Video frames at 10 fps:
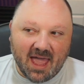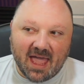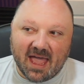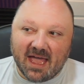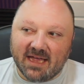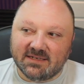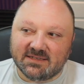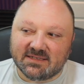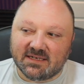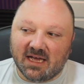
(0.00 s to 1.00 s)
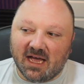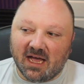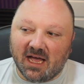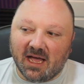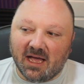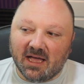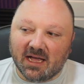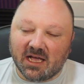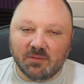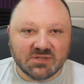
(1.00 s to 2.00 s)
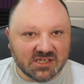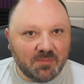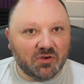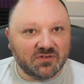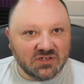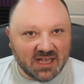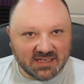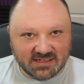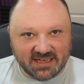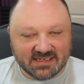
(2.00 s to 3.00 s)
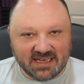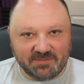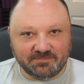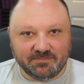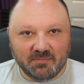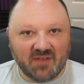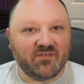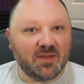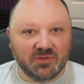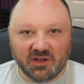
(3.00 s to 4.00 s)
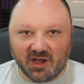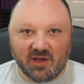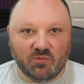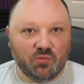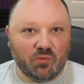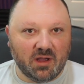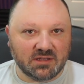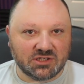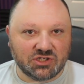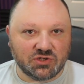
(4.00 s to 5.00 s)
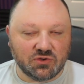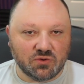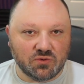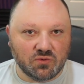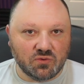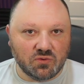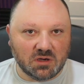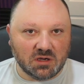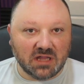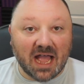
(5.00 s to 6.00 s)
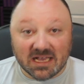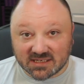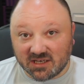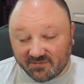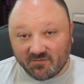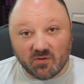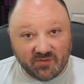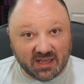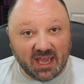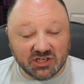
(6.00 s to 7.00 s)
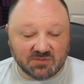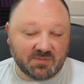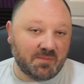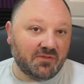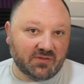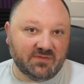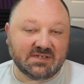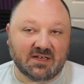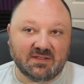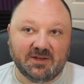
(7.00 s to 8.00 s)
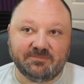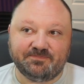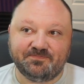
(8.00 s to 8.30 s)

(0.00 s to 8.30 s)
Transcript: And uh, come summer of 2018, my family and I we went to Alaska for vacation. My mother lives out there.